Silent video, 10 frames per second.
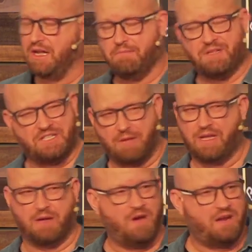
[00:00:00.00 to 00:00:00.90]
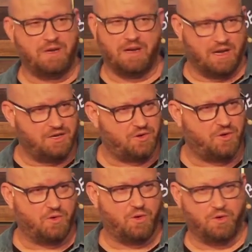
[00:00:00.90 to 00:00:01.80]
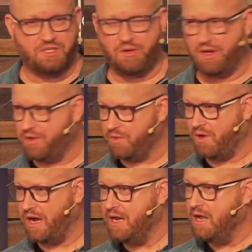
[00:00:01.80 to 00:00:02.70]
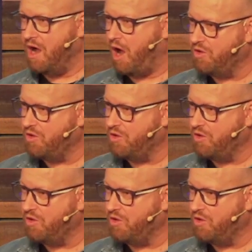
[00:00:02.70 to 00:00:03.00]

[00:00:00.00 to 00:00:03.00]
something. It might have been an electrical cord, so I thought, right, I'll